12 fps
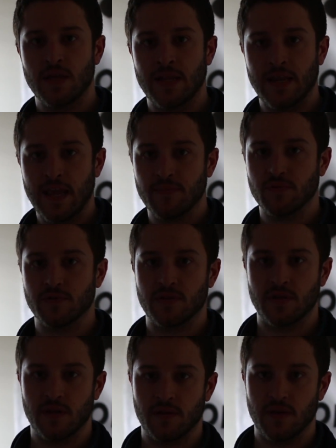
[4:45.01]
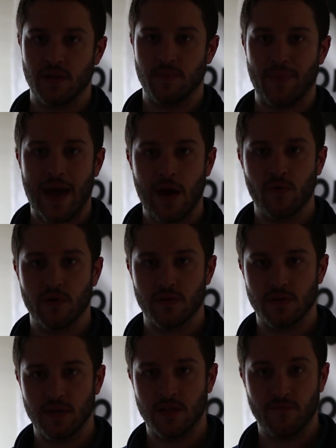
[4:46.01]
enabled and empowered
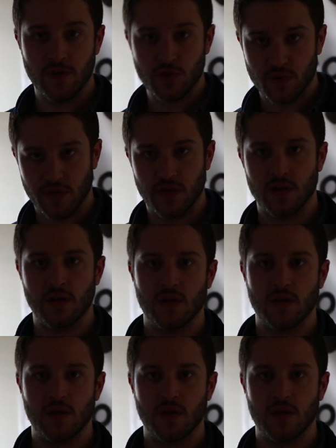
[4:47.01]
individually